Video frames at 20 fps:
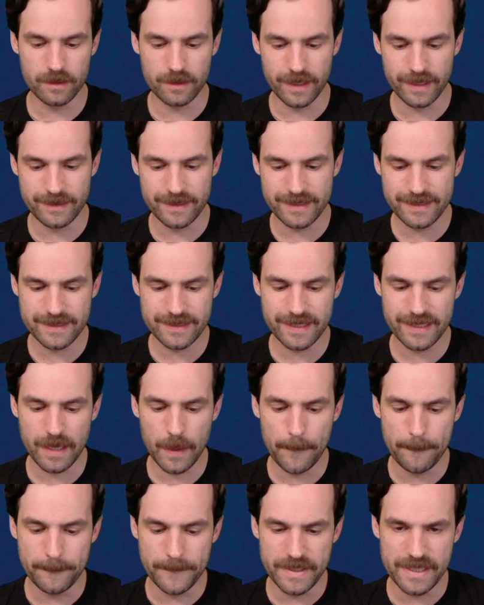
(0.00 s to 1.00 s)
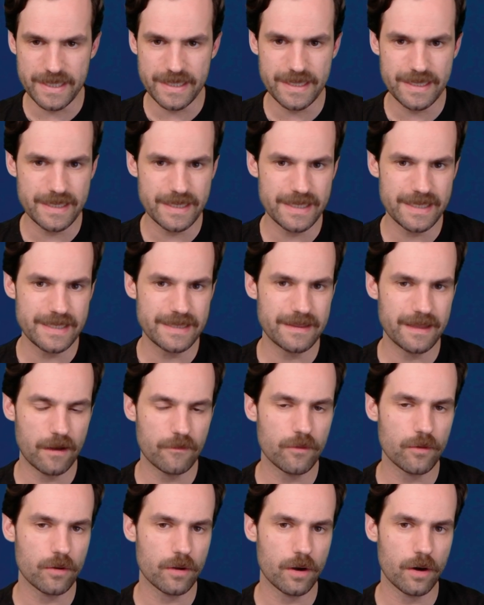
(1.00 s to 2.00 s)
like, this is like a B
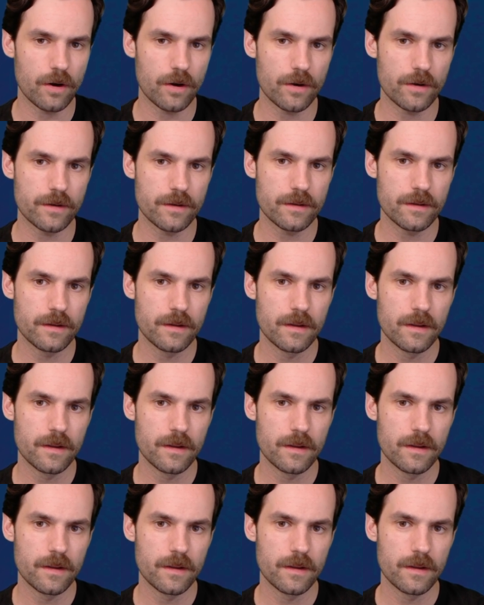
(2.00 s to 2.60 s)
level card,